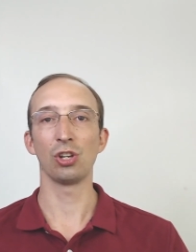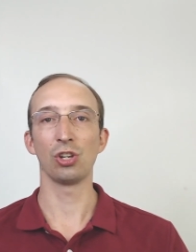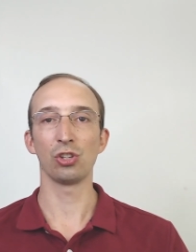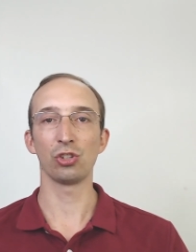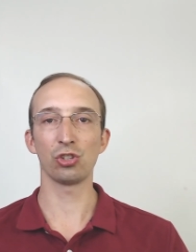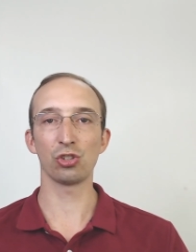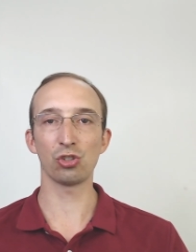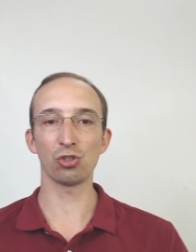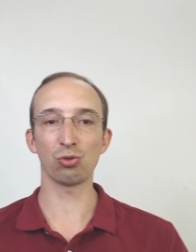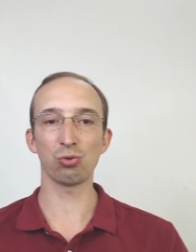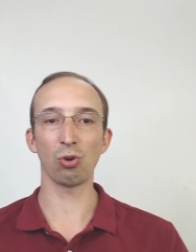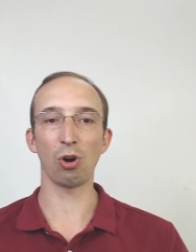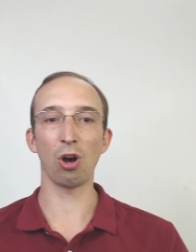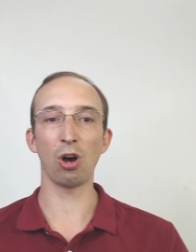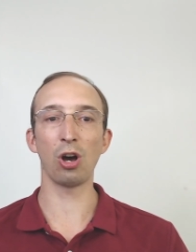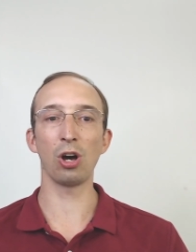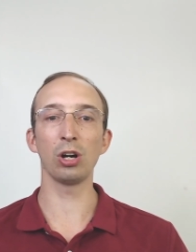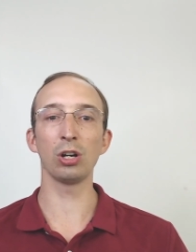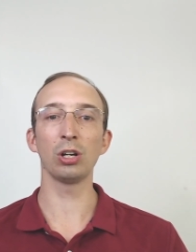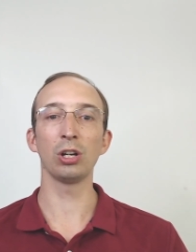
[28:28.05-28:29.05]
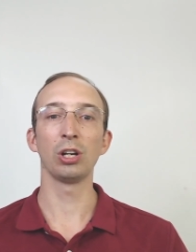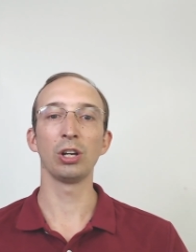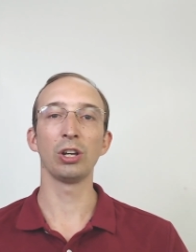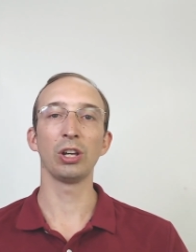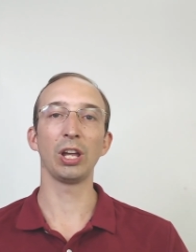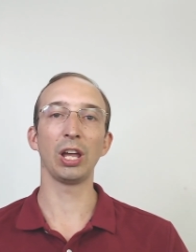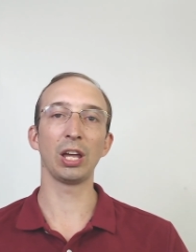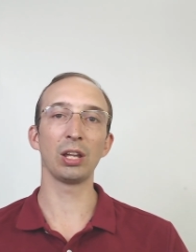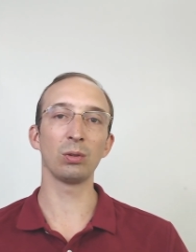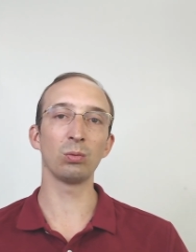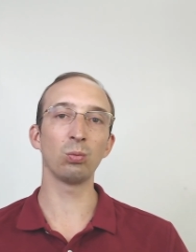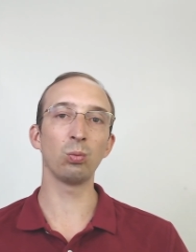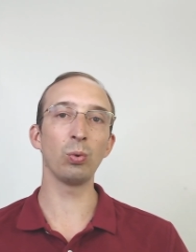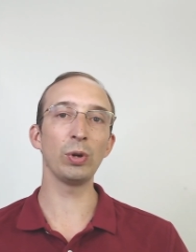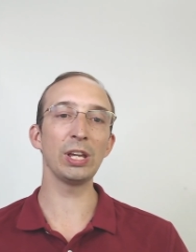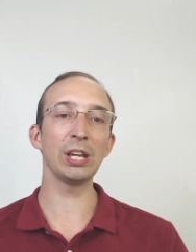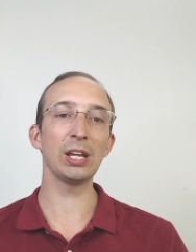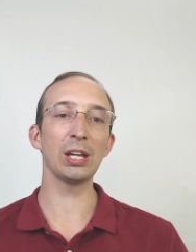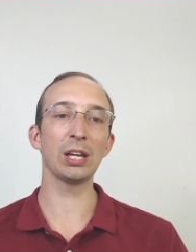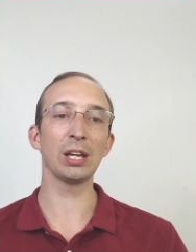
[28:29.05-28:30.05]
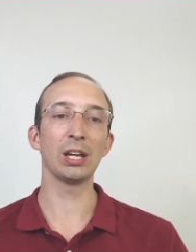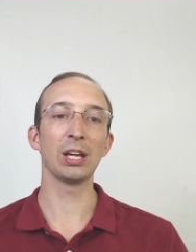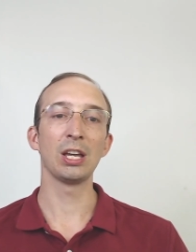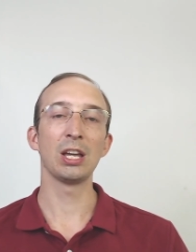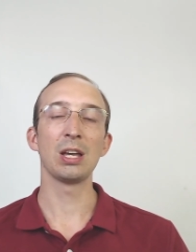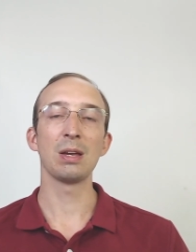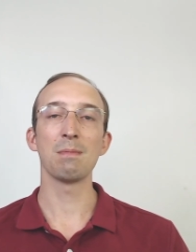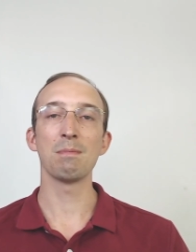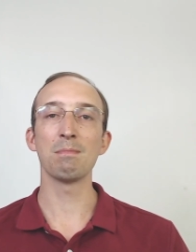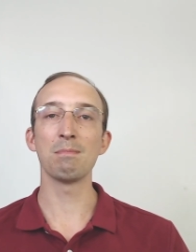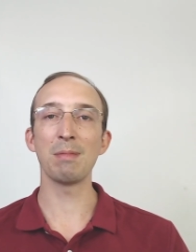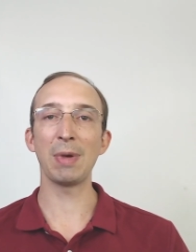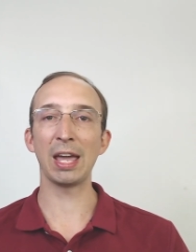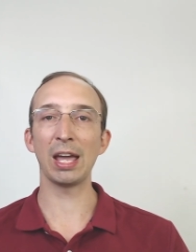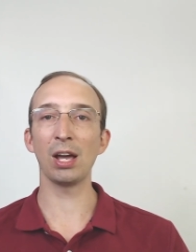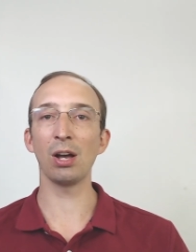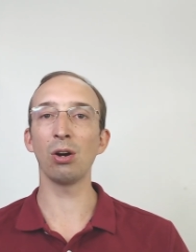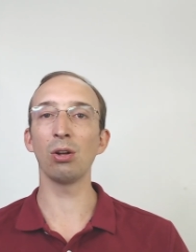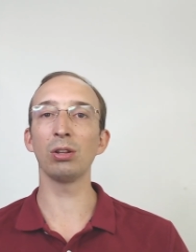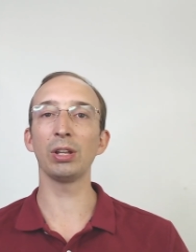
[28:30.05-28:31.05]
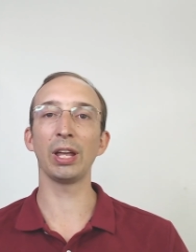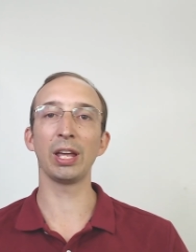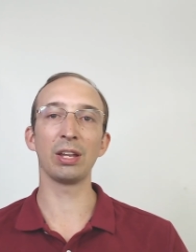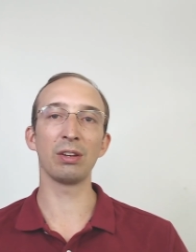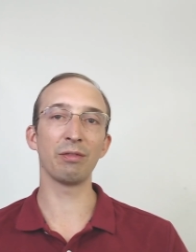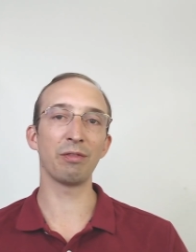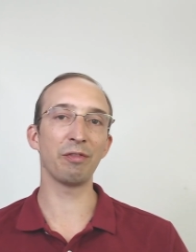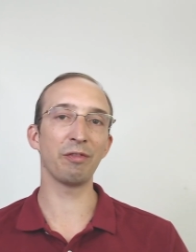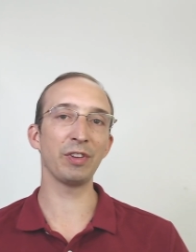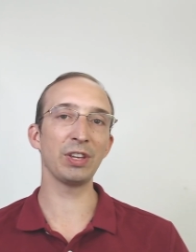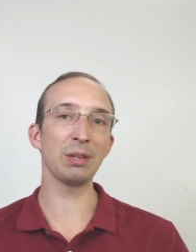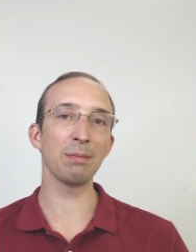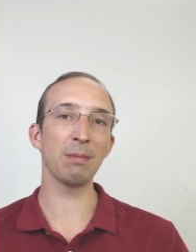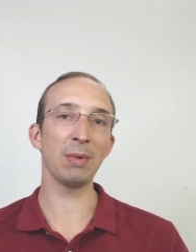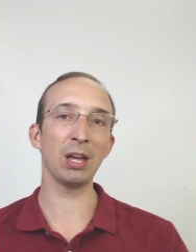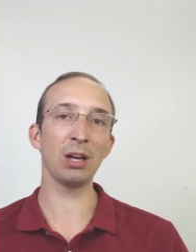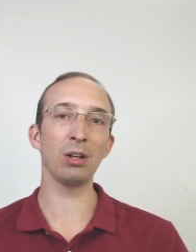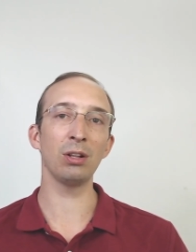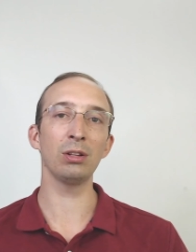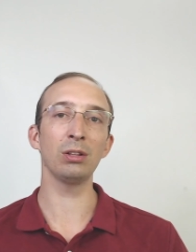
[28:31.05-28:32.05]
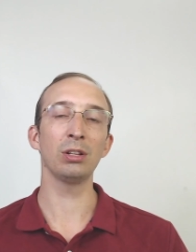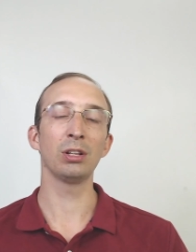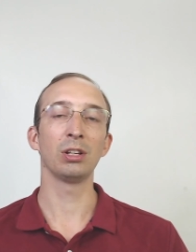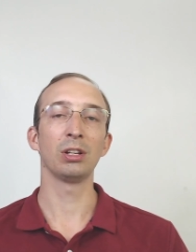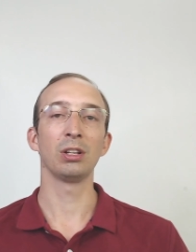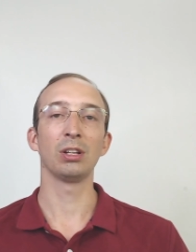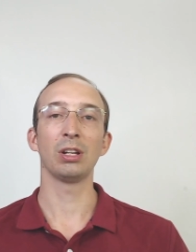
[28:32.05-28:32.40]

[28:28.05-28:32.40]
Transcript: strong and weak male and female,